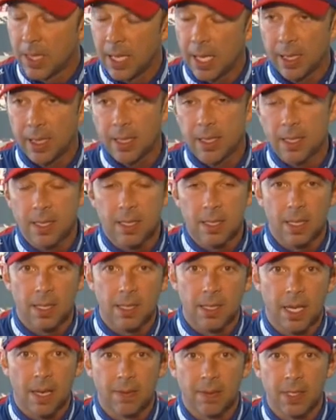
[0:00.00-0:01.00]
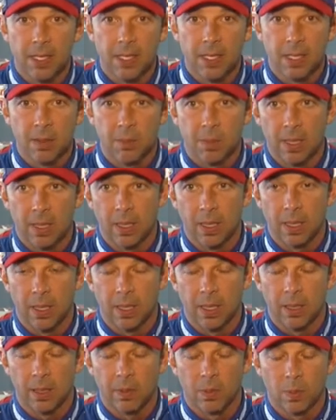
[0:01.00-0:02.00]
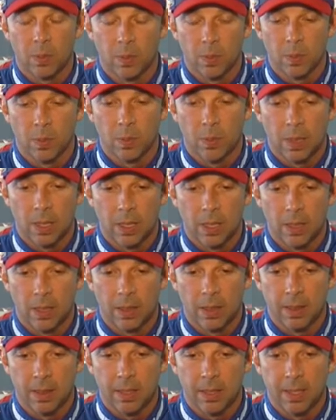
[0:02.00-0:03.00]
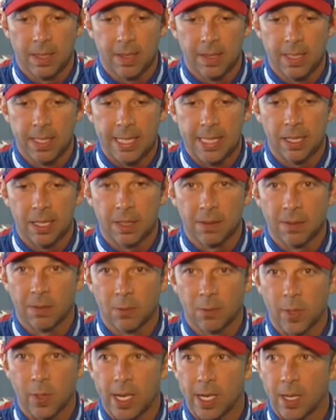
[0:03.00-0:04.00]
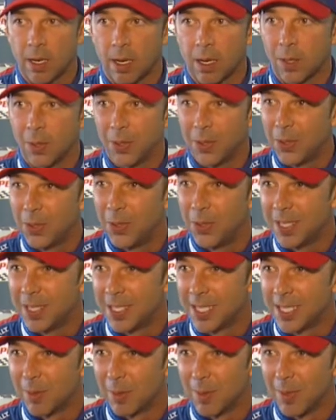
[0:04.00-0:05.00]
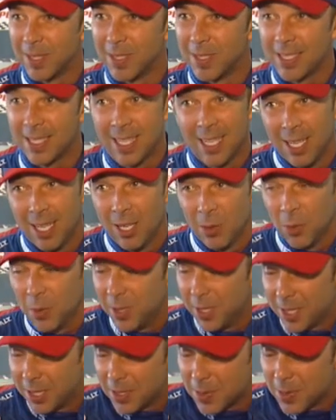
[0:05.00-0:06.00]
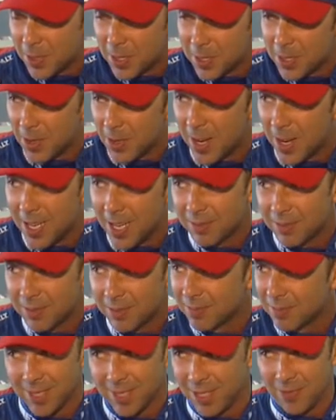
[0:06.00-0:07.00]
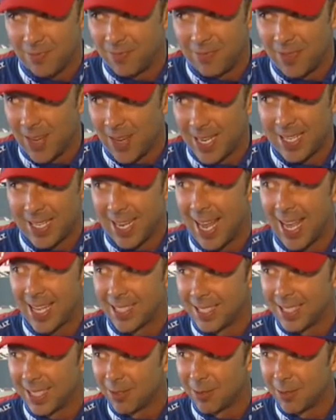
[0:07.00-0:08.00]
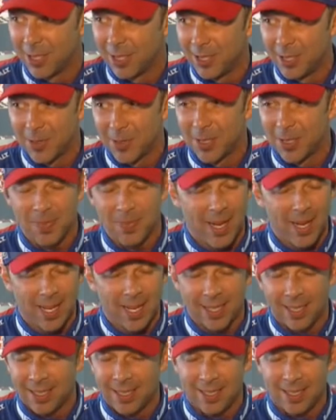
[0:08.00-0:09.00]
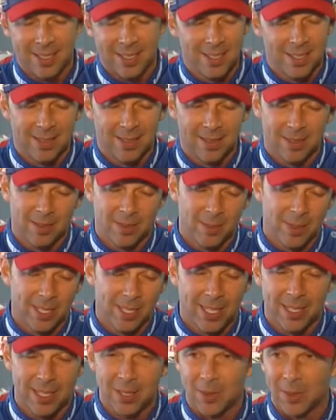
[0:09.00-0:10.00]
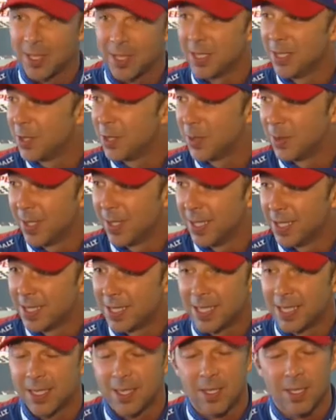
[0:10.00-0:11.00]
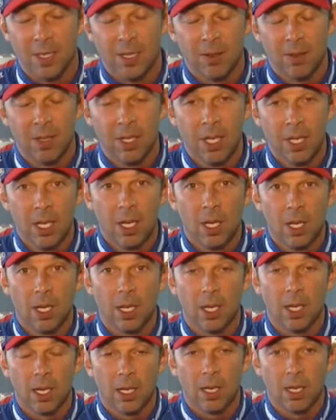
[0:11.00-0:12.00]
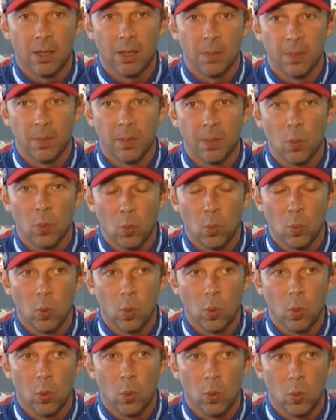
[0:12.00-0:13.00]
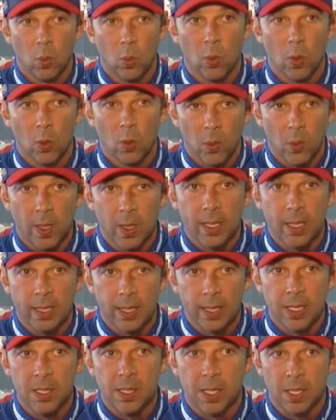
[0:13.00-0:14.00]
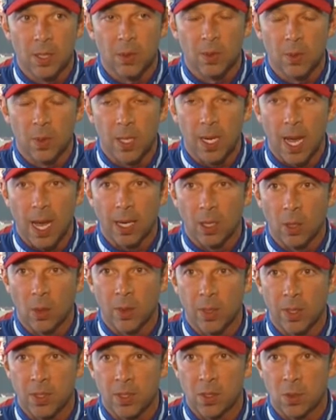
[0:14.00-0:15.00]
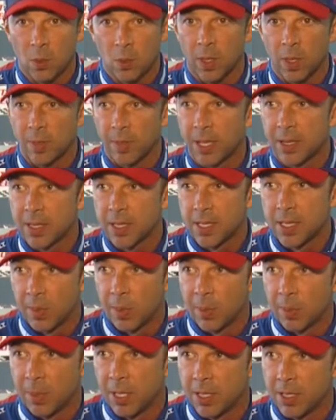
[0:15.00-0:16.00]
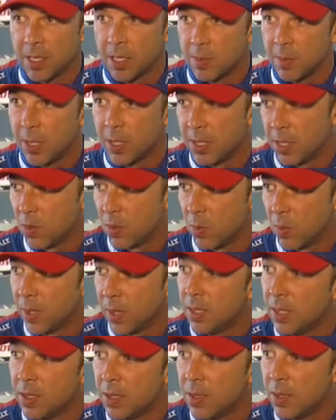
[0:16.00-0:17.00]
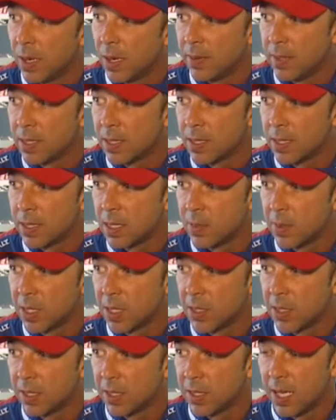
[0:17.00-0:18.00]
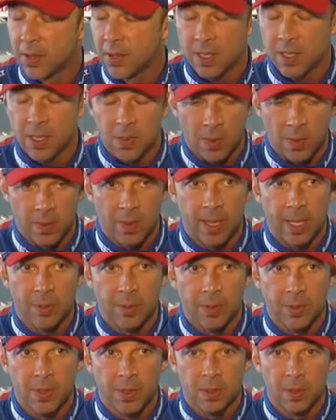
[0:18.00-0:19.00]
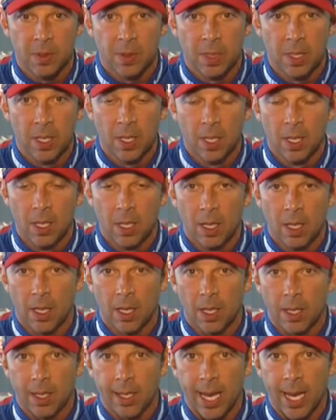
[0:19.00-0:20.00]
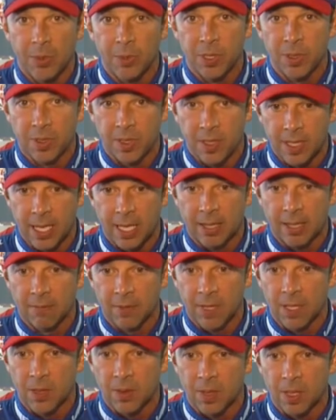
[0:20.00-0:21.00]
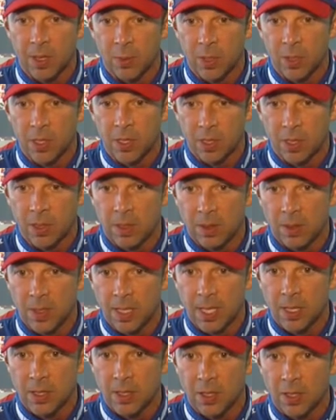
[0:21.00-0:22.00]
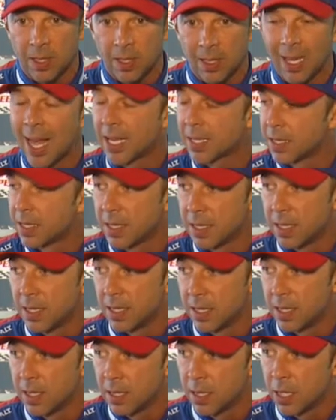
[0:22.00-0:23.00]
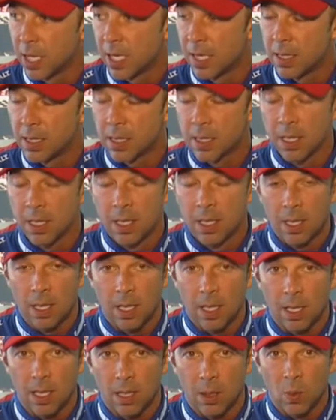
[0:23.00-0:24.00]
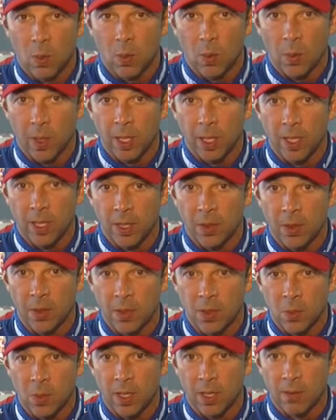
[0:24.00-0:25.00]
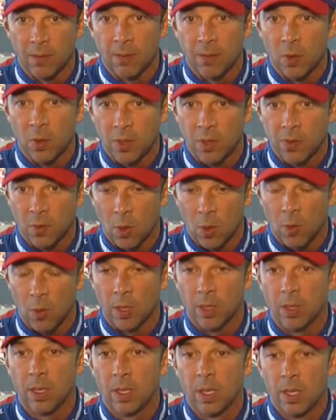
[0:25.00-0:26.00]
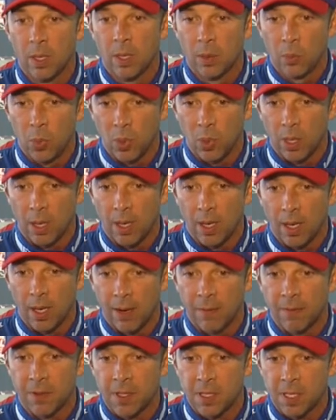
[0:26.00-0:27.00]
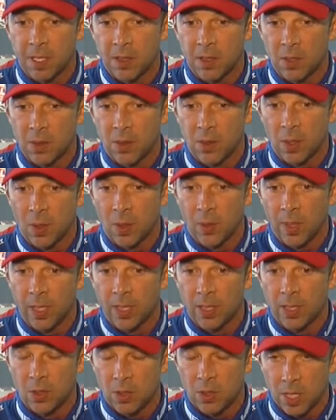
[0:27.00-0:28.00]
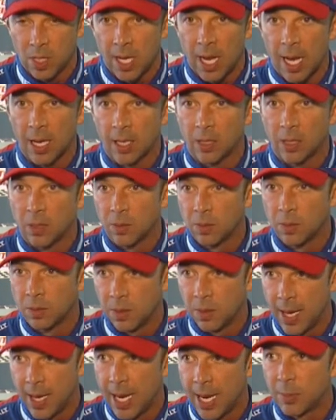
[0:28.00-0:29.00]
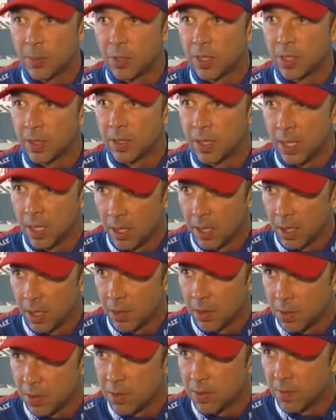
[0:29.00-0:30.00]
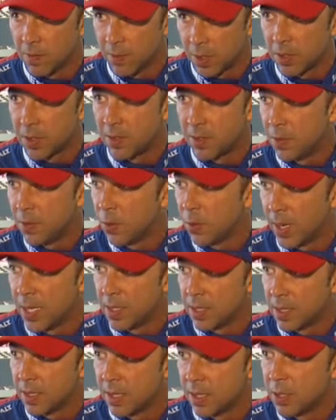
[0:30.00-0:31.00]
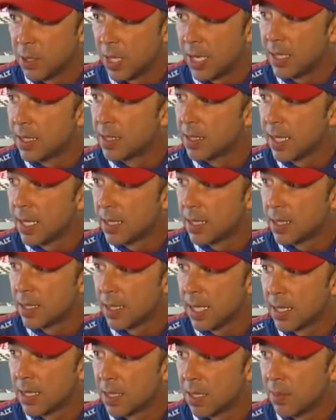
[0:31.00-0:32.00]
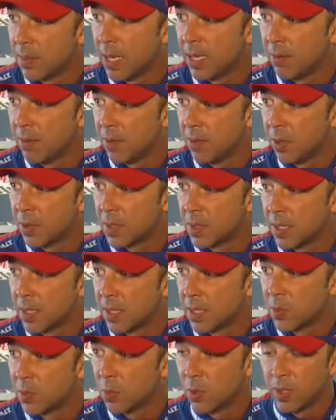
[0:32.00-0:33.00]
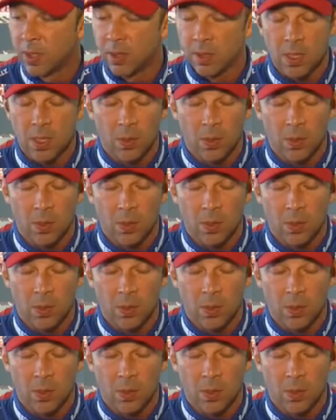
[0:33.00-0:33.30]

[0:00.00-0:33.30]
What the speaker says: Yeah, that's obviously been the Achilles heel of the 48 car going through the summer months. When the year's where it's great, it's fantastic. Where years where it's bad, it's just, oh my gosh, you want to slit your wrists. So we're really this year, we're not going to worry about the summer months as much as what we need to, obviously, especially now since we've been able to capture the second victory, which, you know, essentially locks us into the chase. What we're going to do is we're going to focus forward, put our efforts into going into Chicago, New Hampshire, those first few races of the chase. That's our main focus at this point.